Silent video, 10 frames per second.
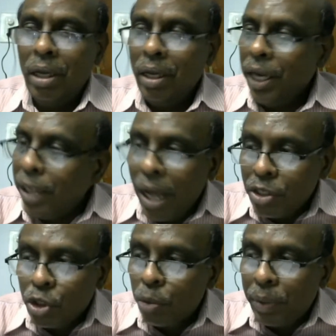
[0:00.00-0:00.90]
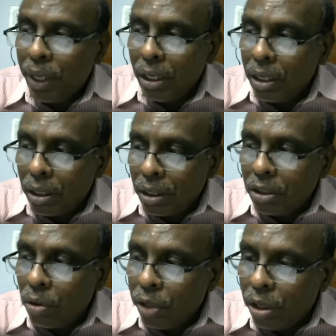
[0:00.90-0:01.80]
It has to be learnt
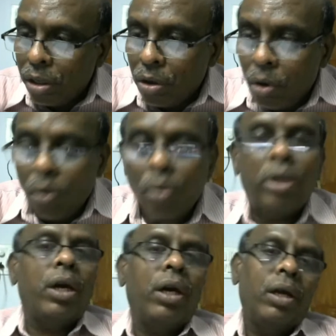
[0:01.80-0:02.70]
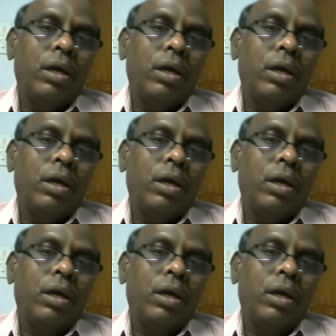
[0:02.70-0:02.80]
on your own.